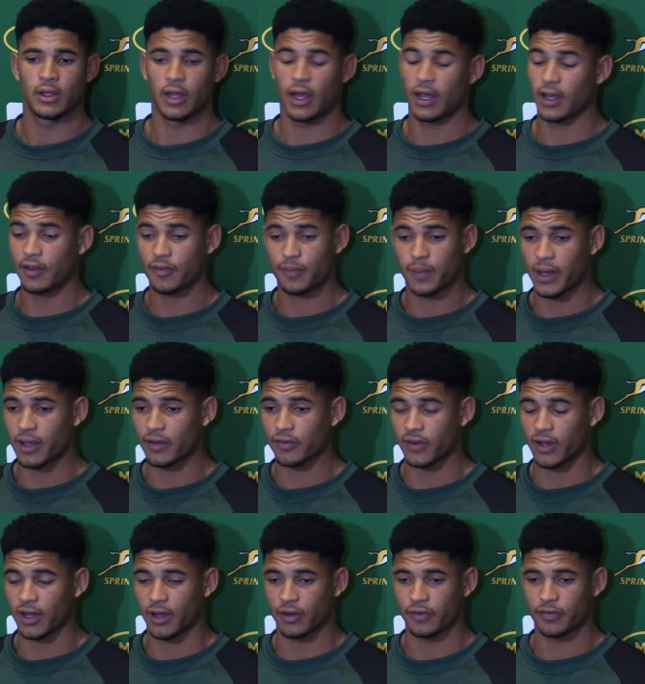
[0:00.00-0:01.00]
I love playing
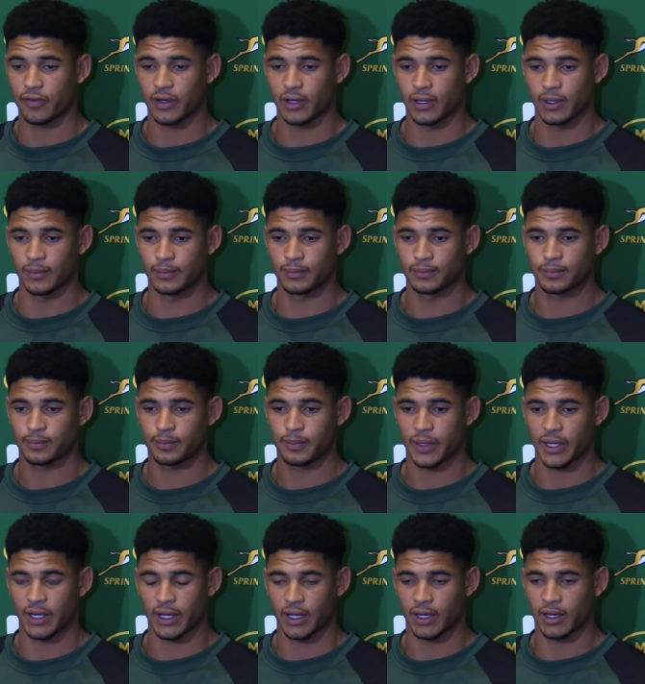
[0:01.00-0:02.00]
fly-off,
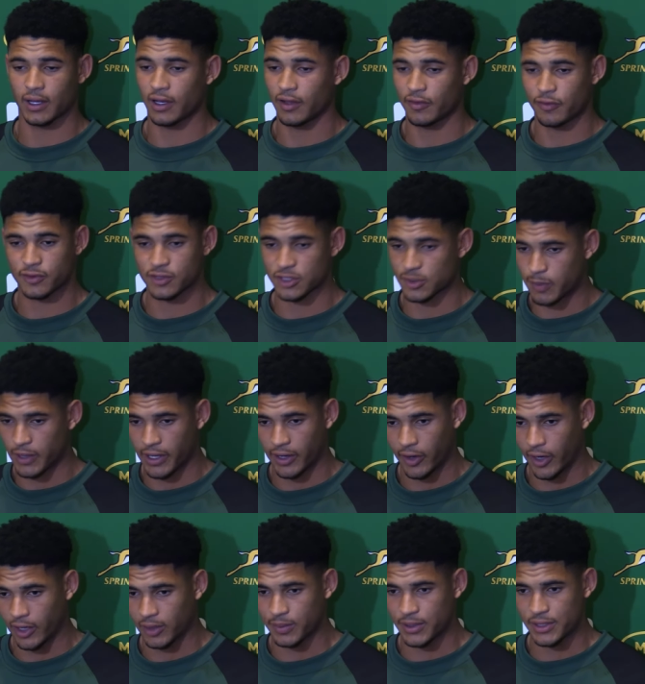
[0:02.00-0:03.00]
but I love just playing
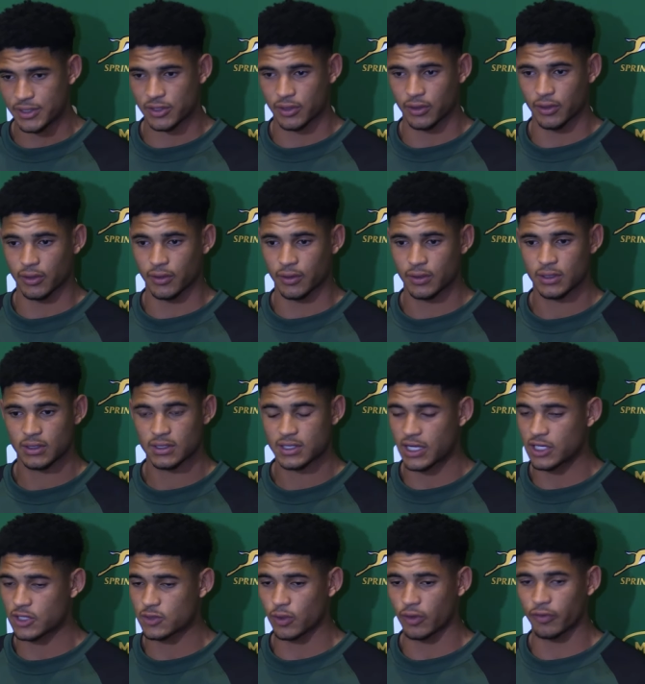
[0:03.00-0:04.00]
rugby, so
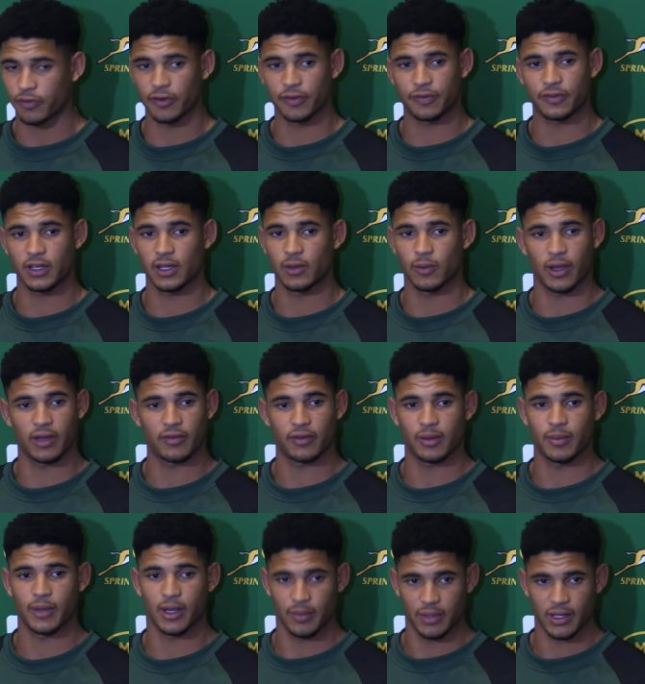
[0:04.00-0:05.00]
10, 12, 15, wherever
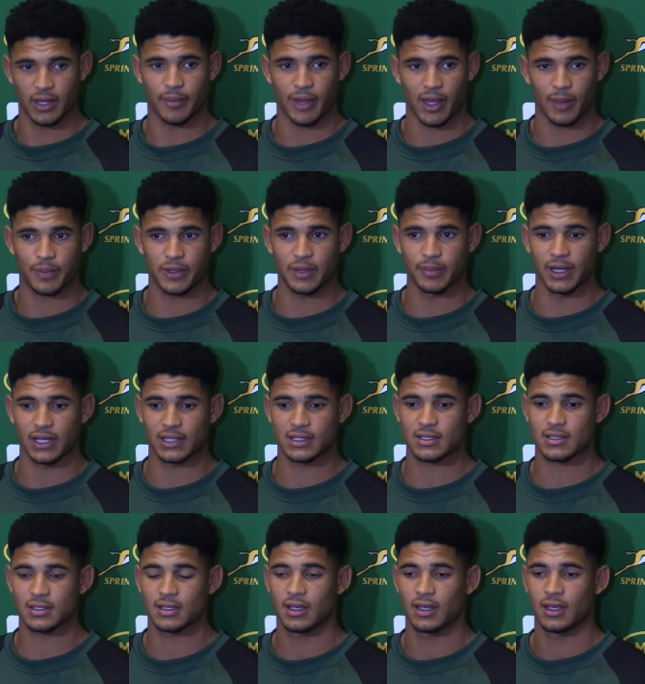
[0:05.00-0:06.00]
it may be, I'm happy.
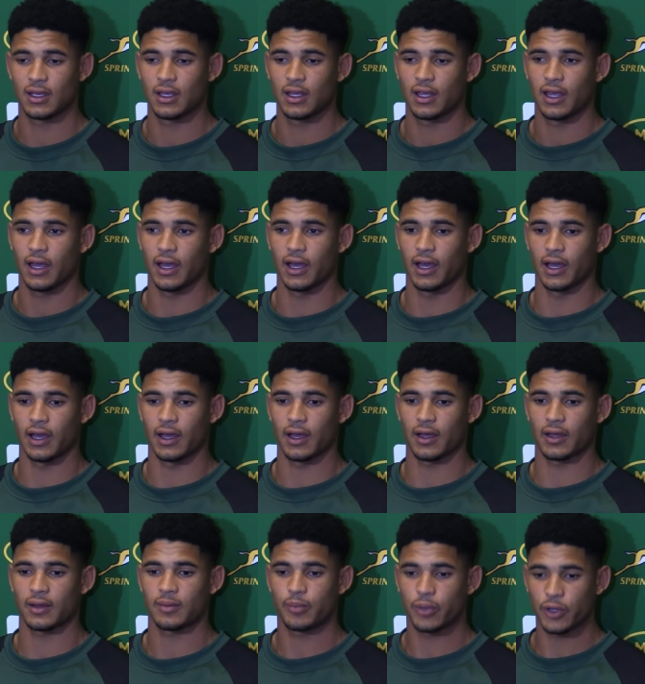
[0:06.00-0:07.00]
But
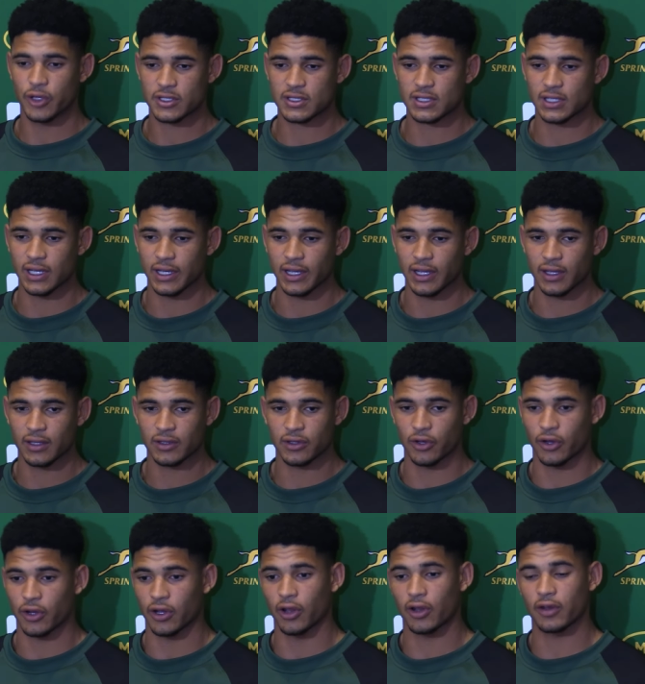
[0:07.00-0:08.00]
personally, you
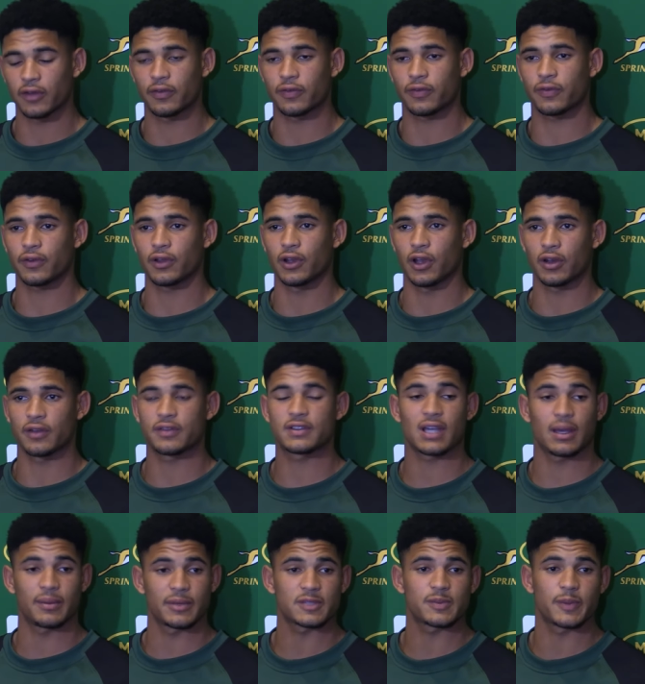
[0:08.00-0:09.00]
know, a lot of
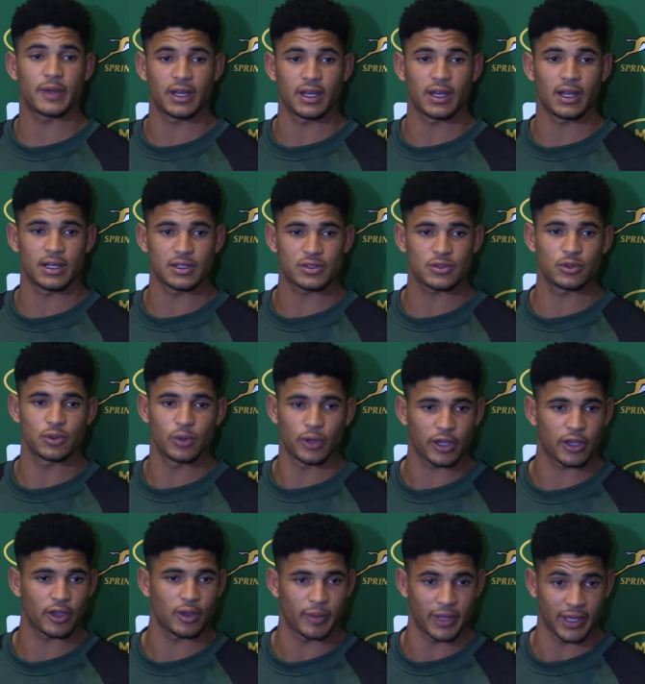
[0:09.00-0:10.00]
time I spent in high school
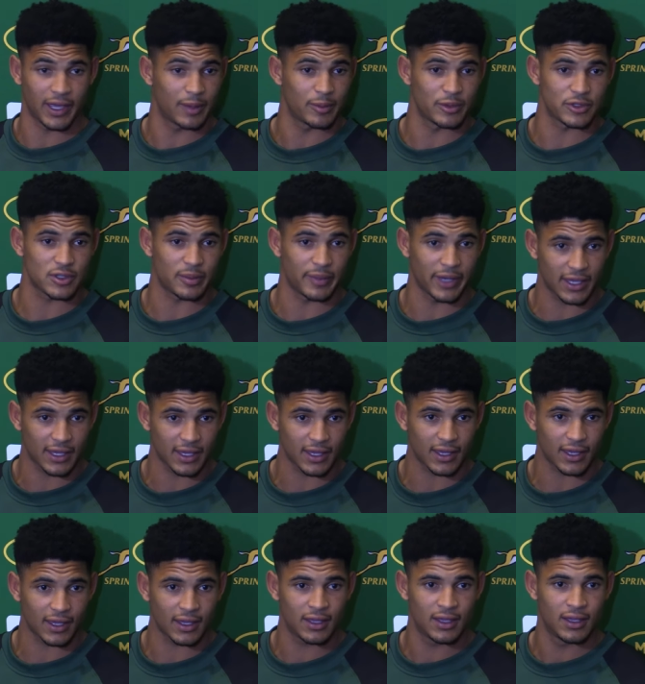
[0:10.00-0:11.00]
working on my game was on my
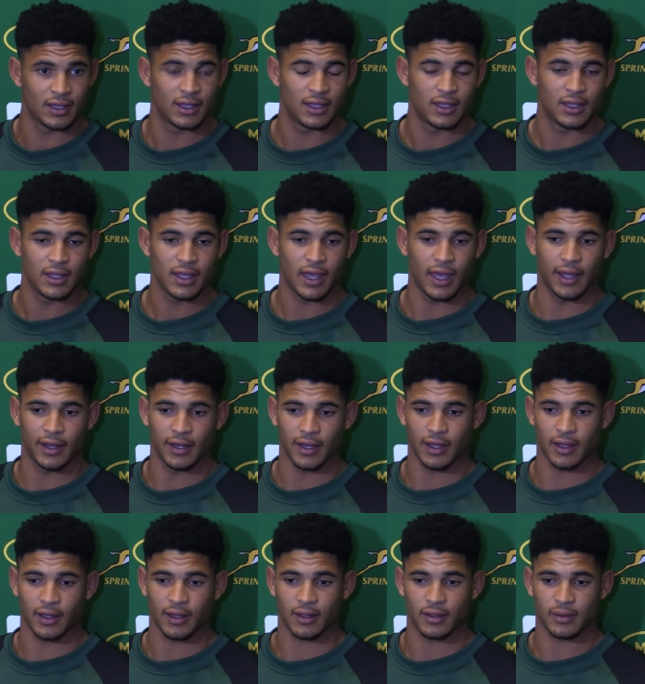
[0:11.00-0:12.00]
kicking, and
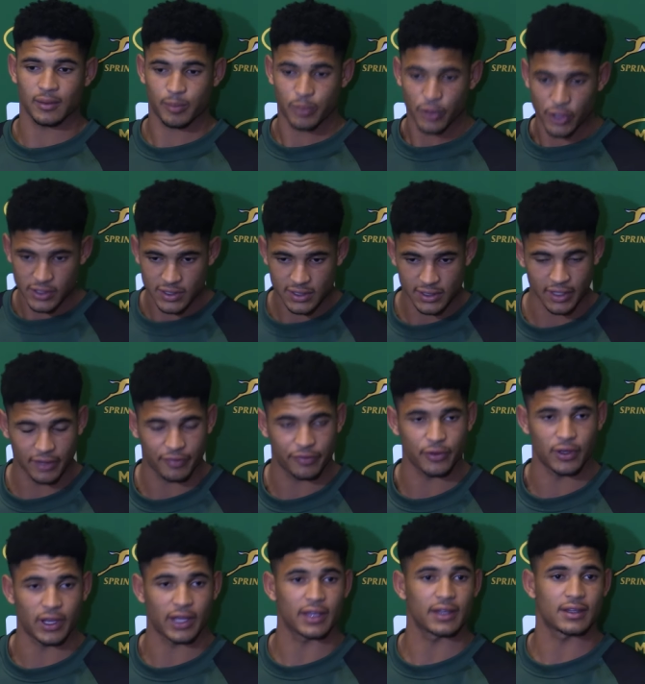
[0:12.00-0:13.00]
personally I
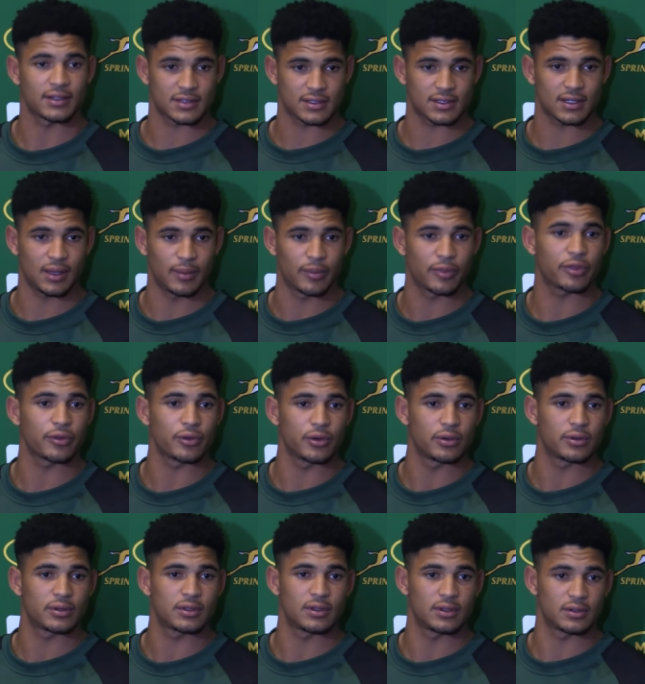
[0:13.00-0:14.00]
feel like it's come
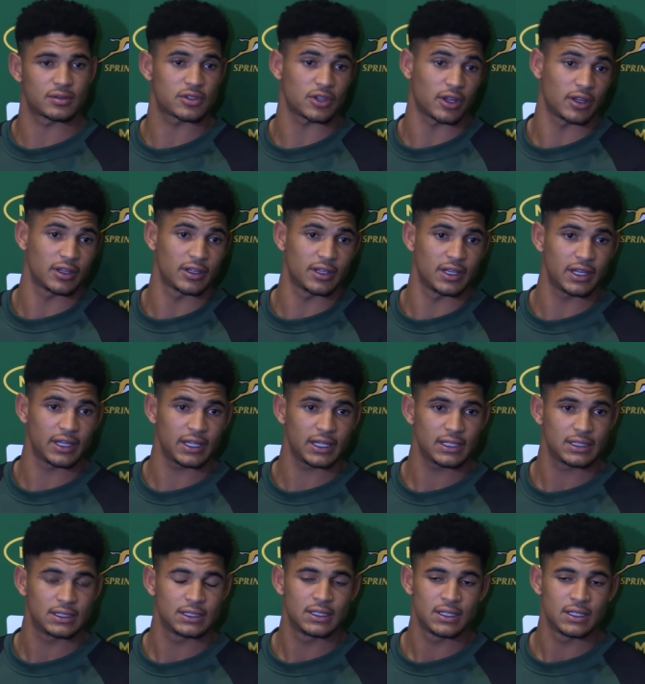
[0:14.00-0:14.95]
through solidly.